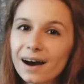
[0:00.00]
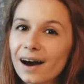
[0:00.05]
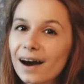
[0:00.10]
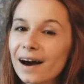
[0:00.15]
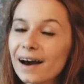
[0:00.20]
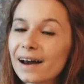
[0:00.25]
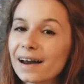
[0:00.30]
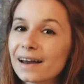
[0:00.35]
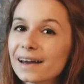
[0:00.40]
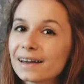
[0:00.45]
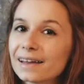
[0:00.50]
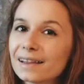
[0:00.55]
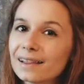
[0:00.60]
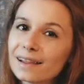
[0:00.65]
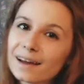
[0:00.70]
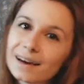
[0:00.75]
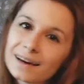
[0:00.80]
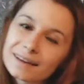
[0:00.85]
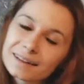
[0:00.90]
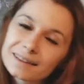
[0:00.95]
I
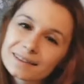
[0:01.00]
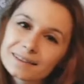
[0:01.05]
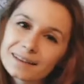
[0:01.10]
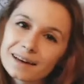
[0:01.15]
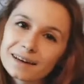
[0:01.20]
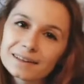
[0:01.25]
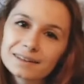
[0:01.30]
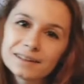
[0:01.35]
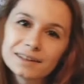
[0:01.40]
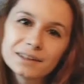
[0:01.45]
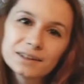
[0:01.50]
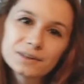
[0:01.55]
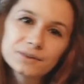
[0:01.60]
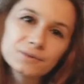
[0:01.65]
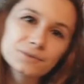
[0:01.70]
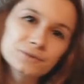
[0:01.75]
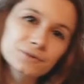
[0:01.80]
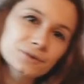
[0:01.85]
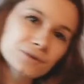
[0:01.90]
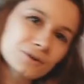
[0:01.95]
liked
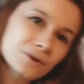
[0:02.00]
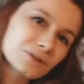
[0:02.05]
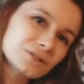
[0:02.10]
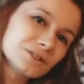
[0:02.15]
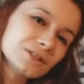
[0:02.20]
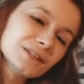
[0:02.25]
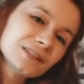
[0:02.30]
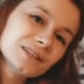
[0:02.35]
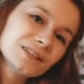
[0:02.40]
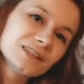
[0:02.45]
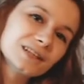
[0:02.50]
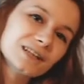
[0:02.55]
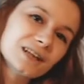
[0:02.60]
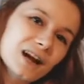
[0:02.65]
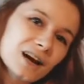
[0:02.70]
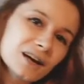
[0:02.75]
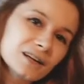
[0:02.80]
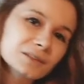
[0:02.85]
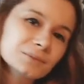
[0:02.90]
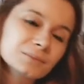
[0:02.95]
Nynaeve crossing her
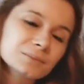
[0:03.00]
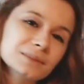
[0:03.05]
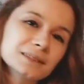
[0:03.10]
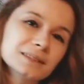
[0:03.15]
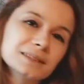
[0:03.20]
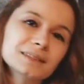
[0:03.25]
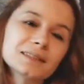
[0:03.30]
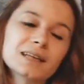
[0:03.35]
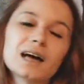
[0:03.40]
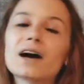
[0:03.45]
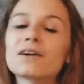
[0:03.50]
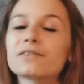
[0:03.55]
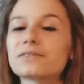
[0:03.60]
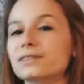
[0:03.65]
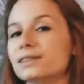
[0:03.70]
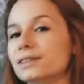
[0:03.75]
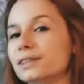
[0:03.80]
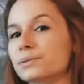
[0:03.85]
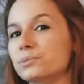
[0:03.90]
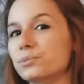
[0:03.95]
arms
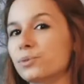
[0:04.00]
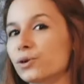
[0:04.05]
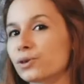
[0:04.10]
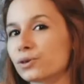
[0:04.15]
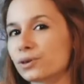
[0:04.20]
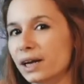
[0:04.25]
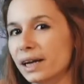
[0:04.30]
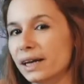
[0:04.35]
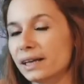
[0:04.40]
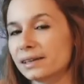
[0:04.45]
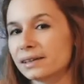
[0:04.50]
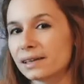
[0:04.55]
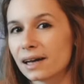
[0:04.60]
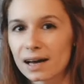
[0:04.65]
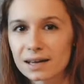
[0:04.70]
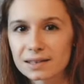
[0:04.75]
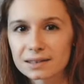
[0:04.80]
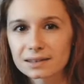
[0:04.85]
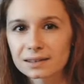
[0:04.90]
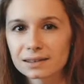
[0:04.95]
after Moiraine
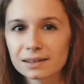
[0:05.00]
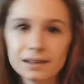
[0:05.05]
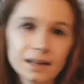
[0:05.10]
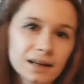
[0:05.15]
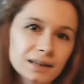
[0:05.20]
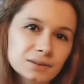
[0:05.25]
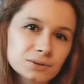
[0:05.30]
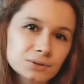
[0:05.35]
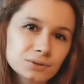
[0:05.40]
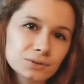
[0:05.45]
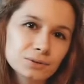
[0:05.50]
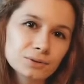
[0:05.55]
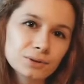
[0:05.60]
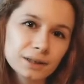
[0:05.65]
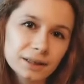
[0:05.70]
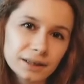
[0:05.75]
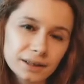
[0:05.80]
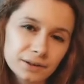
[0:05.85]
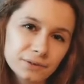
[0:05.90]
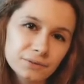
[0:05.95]
asked Lan to
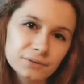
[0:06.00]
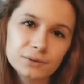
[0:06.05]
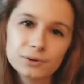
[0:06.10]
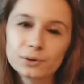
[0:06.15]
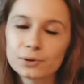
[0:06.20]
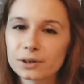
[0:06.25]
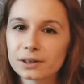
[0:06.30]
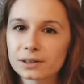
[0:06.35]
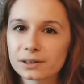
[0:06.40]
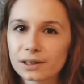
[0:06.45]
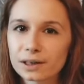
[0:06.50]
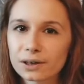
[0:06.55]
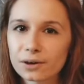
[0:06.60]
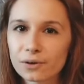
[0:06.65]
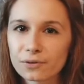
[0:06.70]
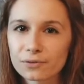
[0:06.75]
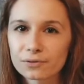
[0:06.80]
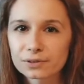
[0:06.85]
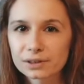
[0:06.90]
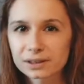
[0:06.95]
leave during their
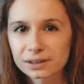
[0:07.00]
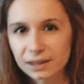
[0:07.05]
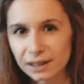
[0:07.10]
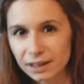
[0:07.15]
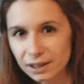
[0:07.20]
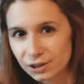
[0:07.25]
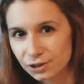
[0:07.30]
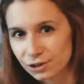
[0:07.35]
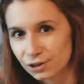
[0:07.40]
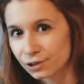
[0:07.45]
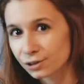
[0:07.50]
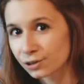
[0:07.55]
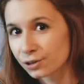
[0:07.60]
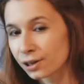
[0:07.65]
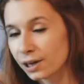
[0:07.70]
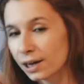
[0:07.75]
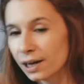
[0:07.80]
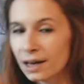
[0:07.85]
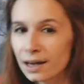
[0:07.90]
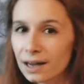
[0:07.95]

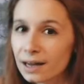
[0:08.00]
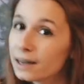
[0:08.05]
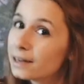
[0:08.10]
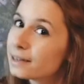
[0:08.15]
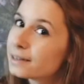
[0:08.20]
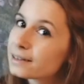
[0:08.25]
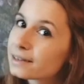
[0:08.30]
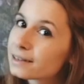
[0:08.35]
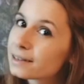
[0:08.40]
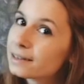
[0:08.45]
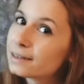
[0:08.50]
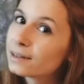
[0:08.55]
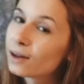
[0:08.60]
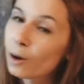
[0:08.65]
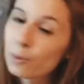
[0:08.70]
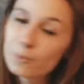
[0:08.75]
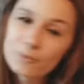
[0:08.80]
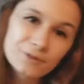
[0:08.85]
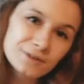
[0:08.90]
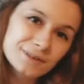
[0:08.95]
conversation. It's an
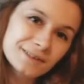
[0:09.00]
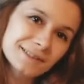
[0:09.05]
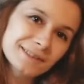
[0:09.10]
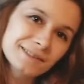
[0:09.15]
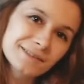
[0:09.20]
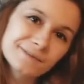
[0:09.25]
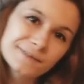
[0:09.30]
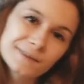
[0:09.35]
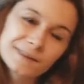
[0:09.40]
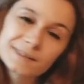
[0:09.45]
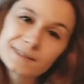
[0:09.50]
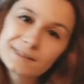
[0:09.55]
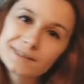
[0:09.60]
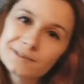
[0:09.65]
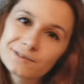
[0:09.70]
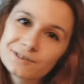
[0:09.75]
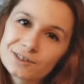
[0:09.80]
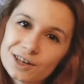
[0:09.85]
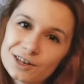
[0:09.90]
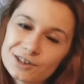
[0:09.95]
obvious
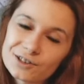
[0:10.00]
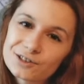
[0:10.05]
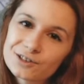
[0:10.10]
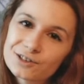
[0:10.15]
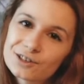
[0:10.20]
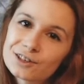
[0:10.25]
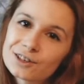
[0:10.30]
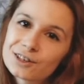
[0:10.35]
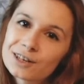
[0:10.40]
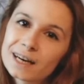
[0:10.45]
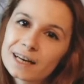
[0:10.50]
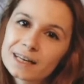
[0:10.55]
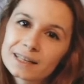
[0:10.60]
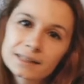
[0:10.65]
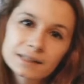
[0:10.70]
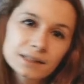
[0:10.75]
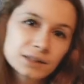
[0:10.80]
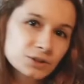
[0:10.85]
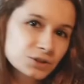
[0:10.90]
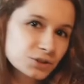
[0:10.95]
defensive gesture
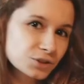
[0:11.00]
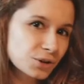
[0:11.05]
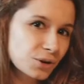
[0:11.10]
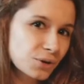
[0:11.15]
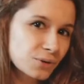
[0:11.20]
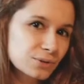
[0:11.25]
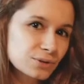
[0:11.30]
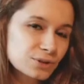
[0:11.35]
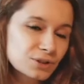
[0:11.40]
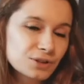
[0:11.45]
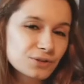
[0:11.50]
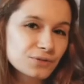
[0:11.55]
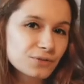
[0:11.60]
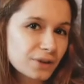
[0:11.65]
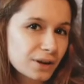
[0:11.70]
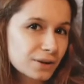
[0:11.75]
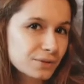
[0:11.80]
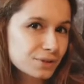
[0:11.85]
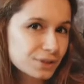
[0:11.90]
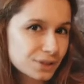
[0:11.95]
and it shows she
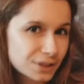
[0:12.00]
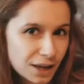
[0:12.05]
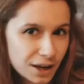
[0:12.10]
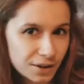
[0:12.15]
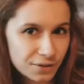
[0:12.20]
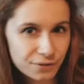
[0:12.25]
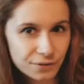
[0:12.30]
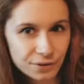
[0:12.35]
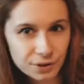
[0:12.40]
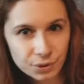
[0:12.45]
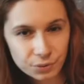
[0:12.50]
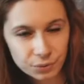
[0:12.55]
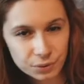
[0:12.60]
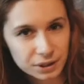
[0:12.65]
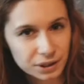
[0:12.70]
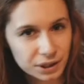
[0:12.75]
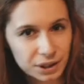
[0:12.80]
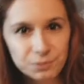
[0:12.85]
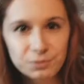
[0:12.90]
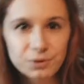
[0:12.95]
felt safer
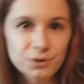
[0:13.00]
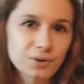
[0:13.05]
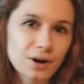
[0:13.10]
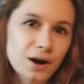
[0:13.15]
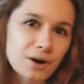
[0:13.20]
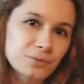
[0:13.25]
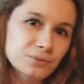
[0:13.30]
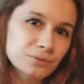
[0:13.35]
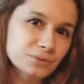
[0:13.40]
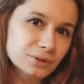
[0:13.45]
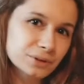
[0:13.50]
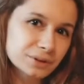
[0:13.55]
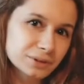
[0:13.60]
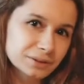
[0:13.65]
with him around.